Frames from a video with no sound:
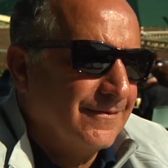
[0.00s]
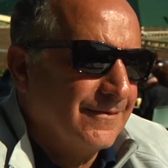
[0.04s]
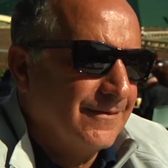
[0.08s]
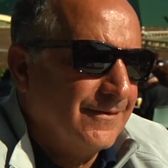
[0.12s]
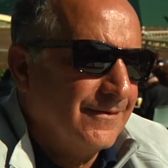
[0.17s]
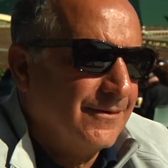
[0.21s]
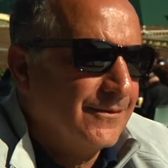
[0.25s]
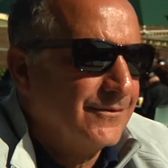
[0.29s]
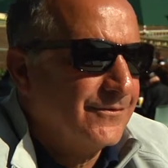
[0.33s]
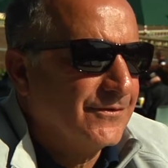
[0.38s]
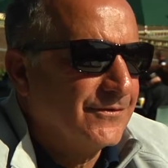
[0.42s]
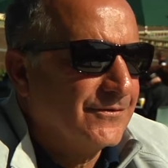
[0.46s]

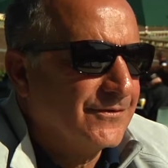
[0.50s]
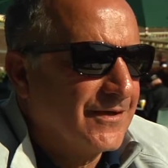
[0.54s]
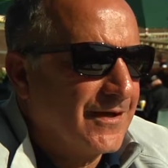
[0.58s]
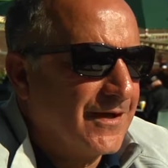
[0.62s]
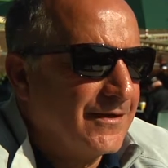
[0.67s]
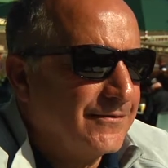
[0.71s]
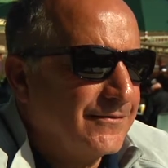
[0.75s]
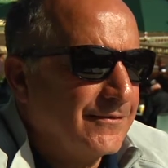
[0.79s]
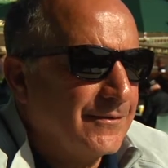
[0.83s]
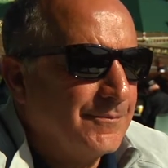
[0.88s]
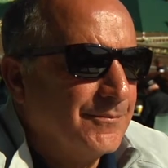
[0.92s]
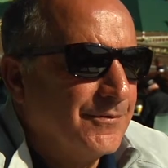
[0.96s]
you're just
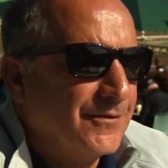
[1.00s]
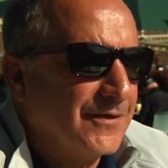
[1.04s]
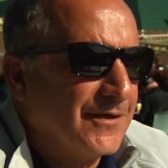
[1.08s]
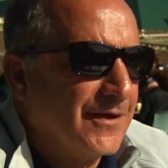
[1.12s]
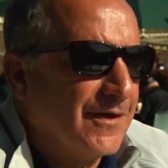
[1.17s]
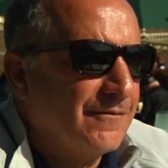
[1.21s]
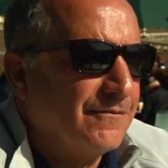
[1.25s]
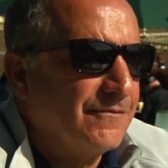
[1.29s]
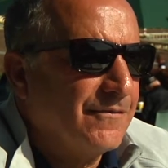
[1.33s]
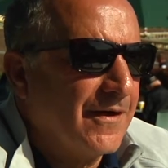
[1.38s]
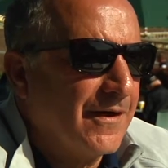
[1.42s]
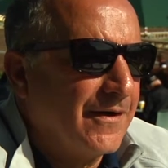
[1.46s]
constantly putting
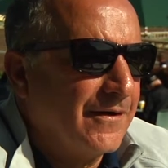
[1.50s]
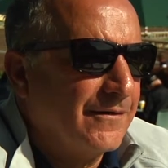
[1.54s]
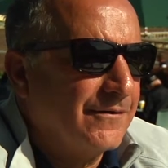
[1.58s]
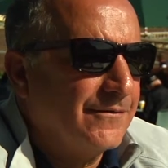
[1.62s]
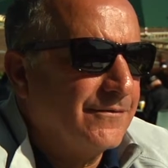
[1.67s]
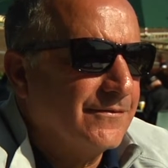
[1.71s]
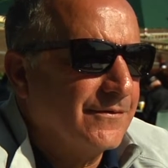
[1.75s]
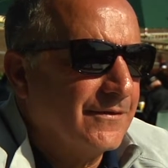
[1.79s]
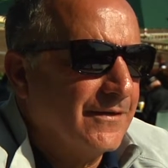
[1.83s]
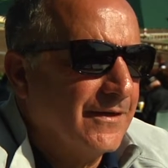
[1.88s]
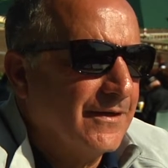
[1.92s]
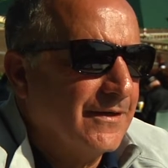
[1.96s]
out
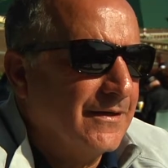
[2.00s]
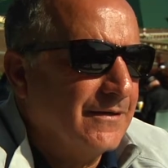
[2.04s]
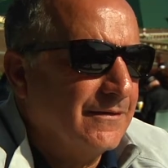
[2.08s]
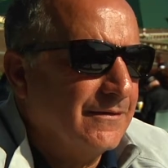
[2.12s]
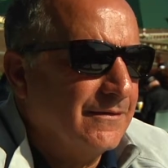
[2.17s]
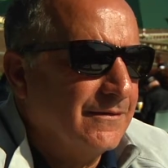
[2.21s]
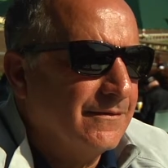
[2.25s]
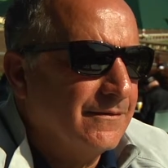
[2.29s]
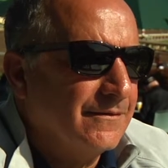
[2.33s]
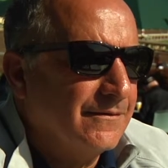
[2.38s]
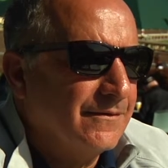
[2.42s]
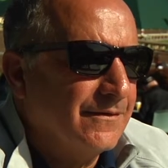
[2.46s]
fires,
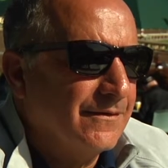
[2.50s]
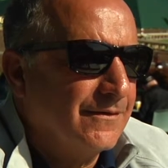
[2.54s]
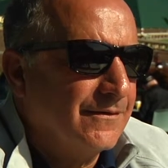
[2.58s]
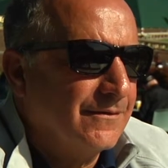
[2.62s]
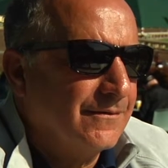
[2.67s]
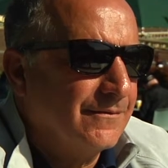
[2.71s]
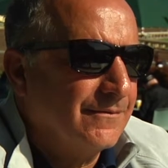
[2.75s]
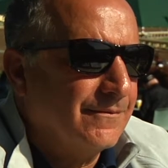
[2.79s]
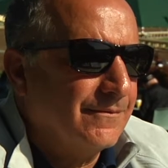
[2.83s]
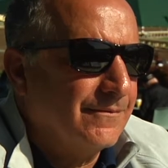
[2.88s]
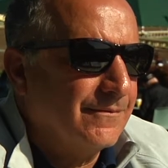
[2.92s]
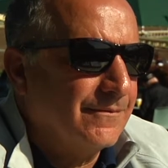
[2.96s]
and you
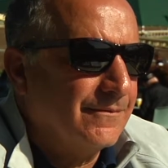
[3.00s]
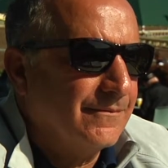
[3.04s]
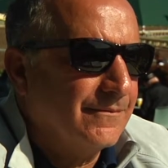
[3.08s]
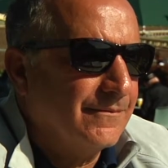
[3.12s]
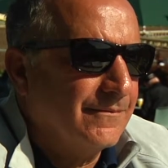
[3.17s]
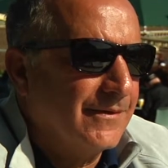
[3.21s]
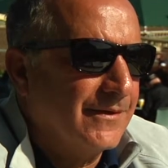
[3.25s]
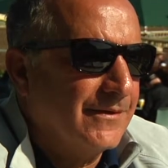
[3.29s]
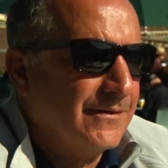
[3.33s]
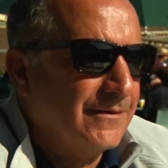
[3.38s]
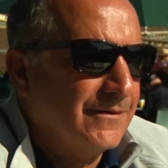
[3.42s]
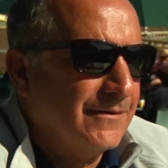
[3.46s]
know
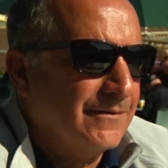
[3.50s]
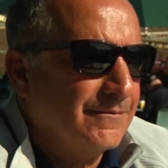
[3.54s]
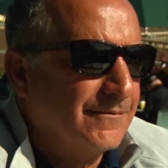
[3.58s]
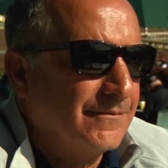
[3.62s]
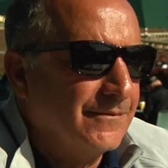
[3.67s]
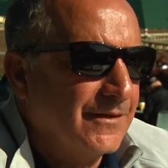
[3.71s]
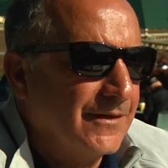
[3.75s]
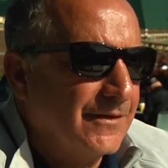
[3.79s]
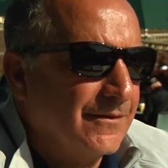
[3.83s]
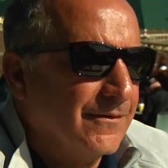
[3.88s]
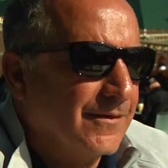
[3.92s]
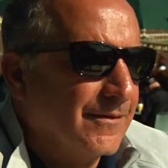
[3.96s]
when you
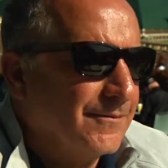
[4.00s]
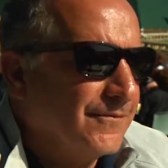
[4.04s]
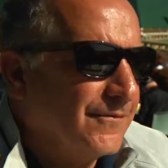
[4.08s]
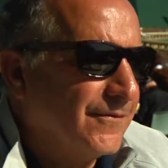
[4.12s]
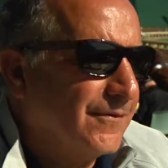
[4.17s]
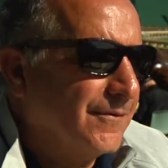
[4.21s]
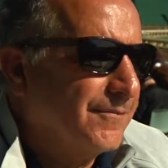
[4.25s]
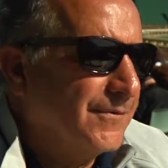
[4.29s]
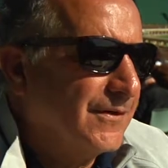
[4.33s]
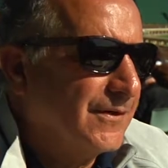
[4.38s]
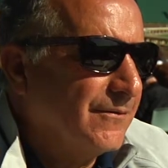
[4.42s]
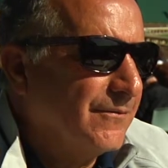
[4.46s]
gear up
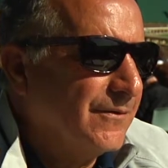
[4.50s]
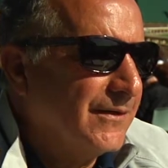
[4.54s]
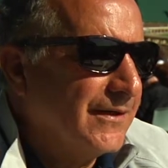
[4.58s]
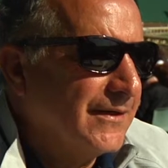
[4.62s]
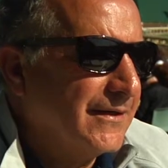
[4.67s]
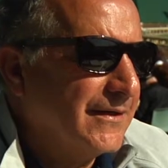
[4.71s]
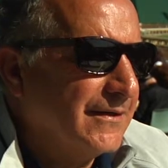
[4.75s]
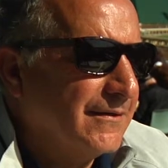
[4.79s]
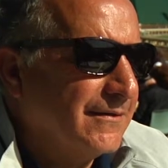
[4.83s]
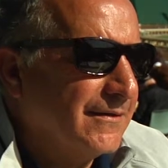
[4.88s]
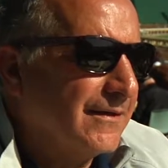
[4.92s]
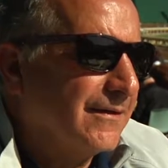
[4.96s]
for a big
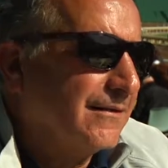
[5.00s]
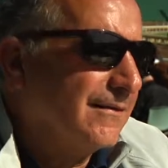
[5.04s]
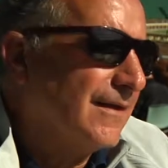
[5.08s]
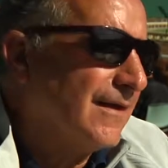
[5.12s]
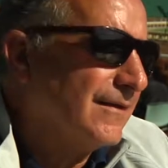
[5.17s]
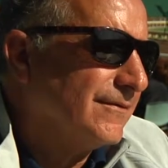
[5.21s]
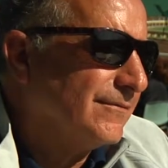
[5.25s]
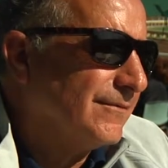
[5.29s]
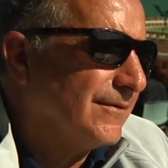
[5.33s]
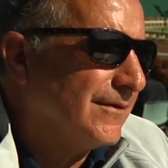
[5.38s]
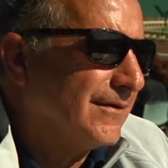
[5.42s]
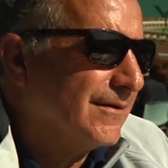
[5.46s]
weekend, like
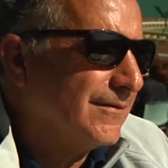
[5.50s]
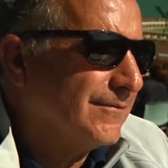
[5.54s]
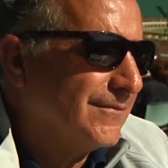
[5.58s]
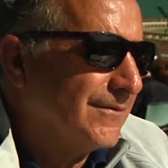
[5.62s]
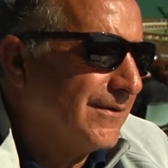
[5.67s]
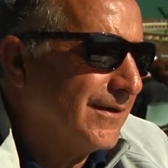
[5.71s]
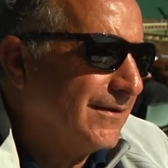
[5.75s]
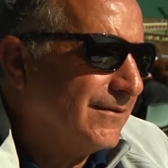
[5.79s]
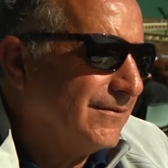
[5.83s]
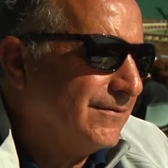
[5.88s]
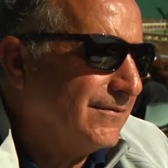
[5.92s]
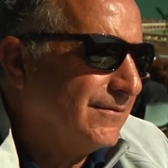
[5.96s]
last weekend,
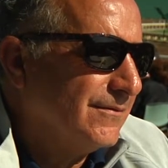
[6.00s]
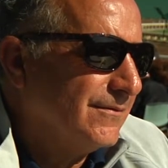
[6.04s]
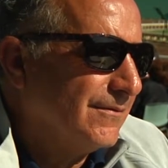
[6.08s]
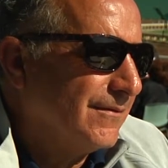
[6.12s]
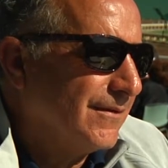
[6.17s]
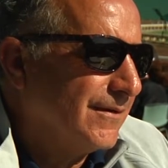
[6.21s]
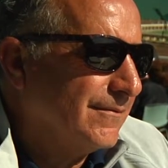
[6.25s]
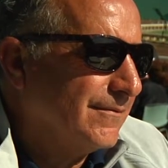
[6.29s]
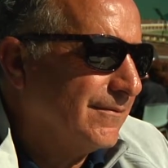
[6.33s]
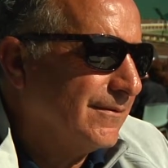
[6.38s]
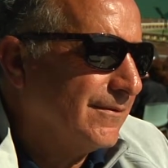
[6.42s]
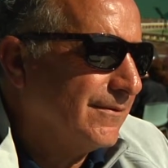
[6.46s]
we had two
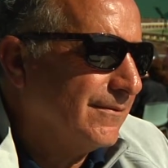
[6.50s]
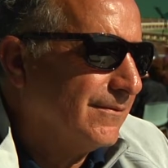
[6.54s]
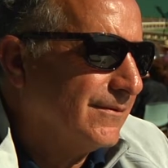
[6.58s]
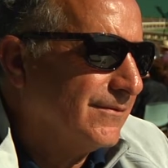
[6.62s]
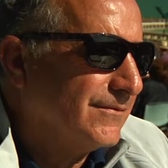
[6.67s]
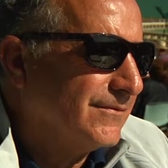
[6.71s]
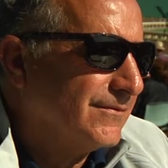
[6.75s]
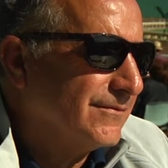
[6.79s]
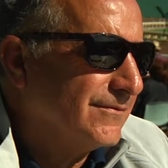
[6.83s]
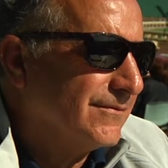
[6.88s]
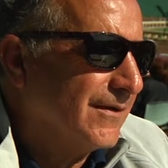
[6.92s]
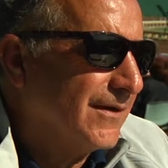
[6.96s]
Grade One
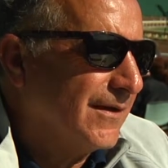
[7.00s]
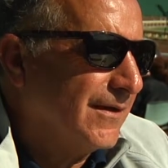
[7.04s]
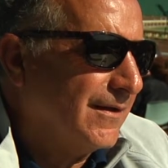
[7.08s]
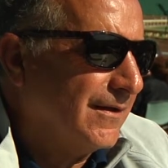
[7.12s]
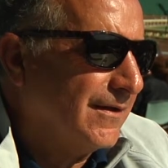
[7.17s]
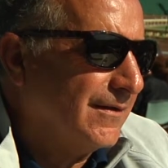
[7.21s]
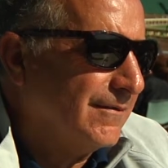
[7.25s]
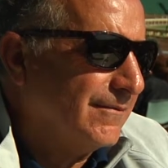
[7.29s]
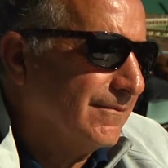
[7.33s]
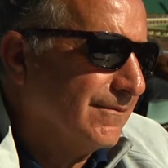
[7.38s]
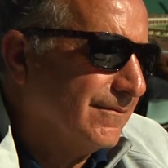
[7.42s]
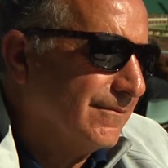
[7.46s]
horses
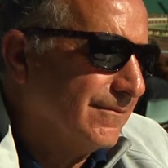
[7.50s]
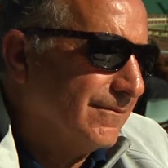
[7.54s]
running, and